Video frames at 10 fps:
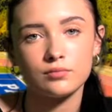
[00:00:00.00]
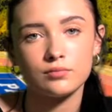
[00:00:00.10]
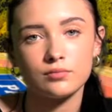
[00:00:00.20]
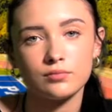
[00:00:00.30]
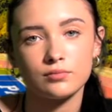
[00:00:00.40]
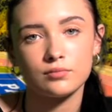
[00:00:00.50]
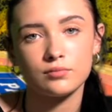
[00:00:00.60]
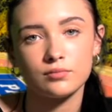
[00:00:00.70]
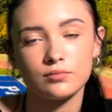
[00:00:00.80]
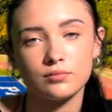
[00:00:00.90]

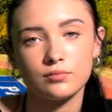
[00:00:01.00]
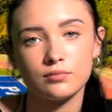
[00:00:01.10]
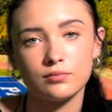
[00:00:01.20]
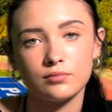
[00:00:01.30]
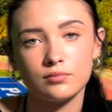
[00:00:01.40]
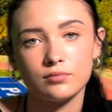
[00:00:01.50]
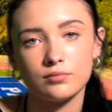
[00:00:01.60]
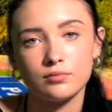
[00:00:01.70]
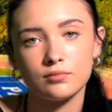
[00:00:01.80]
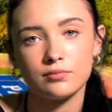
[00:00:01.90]

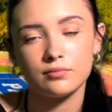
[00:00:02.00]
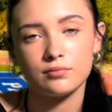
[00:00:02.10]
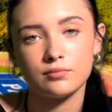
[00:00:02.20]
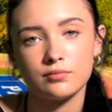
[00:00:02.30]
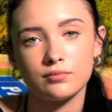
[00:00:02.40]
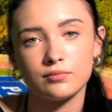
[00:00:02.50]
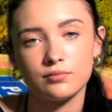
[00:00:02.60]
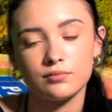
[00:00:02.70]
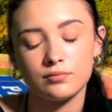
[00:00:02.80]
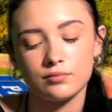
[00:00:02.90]

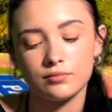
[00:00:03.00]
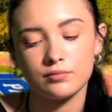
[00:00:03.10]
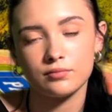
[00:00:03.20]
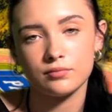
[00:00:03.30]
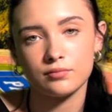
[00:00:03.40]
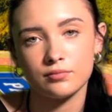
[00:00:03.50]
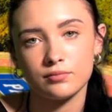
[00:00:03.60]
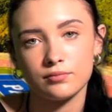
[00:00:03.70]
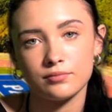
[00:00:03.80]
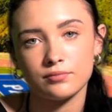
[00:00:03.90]

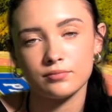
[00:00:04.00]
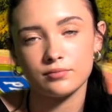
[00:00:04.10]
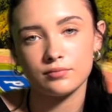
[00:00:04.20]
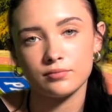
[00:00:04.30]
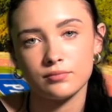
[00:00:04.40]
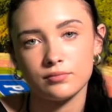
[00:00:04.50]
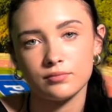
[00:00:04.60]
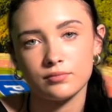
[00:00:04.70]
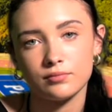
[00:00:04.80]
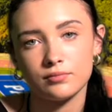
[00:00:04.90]

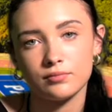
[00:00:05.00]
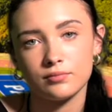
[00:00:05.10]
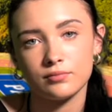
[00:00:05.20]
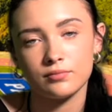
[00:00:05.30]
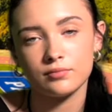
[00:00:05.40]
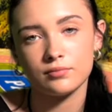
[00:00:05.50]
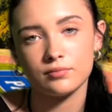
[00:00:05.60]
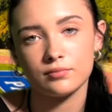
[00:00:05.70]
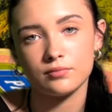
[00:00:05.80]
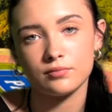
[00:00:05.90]

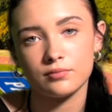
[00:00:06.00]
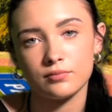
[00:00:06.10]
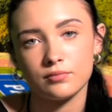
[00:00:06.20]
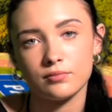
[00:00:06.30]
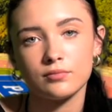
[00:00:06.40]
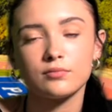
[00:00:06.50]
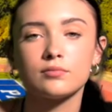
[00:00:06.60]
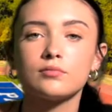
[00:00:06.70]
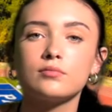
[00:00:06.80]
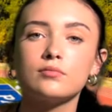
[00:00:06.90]

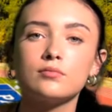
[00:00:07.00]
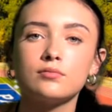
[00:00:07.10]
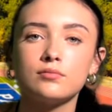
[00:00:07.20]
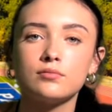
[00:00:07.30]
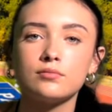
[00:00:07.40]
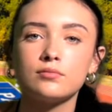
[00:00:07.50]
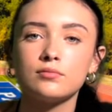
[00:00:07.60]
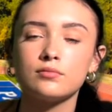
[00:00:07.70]
(silent)